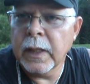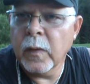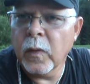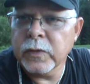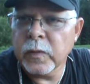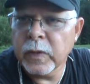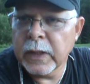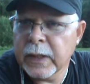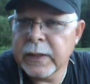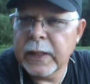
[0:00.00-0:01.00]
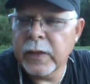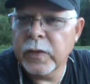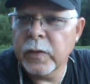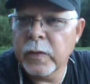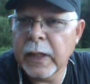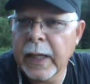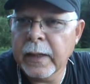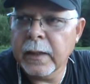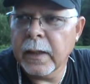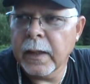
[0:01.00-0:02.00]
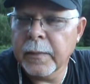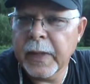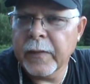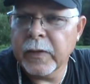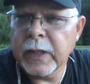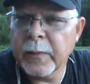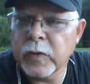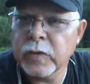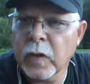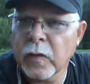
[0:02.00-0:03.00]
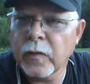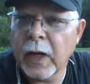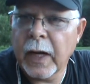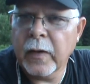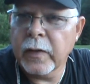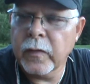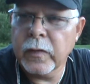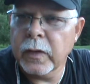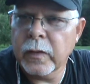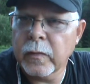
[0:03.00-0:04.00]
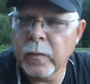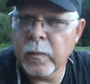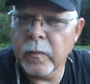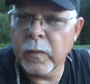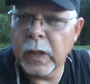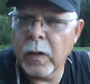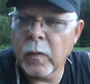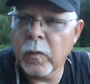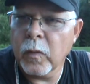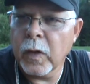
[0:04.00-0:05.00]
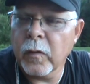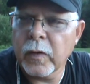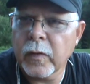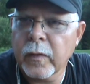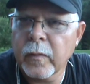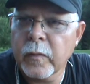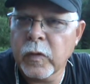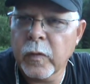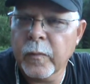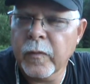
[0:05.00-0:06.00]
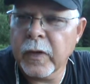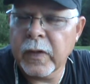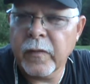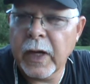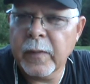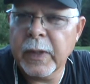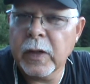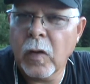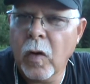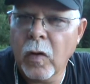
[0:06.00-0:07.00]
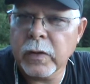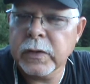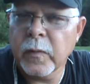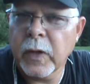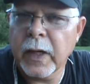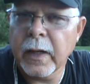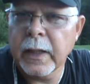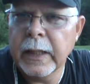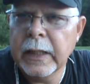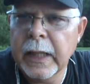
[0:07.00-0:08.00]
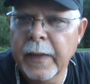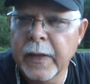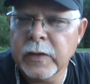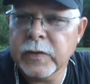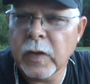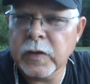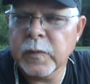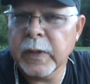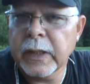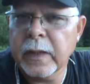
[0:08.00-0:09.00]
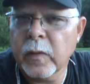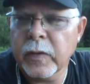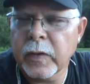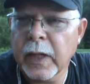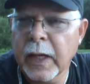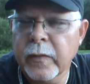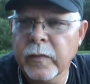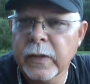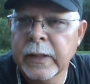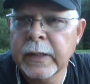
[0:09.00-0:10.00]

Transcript: It wasn't really to teach you that every time you start a fire, you run over to find a big log somewhere and then start splitting it with your knife.